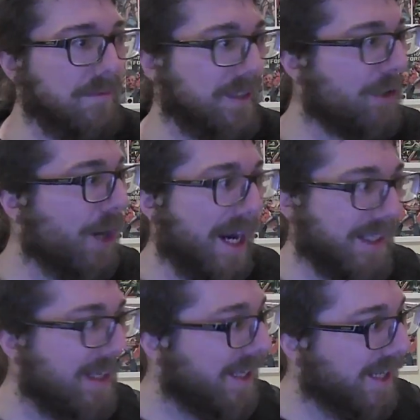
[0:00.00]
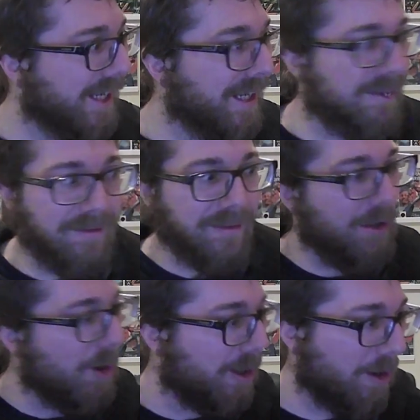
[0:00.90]
Cracking the Egg,
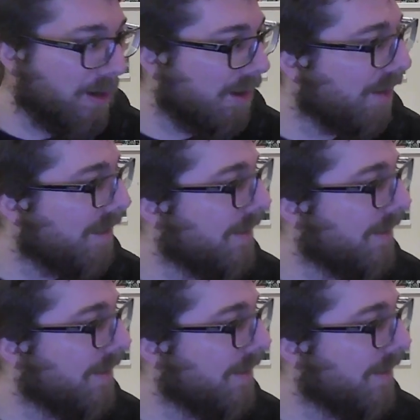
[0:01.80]
Gargar,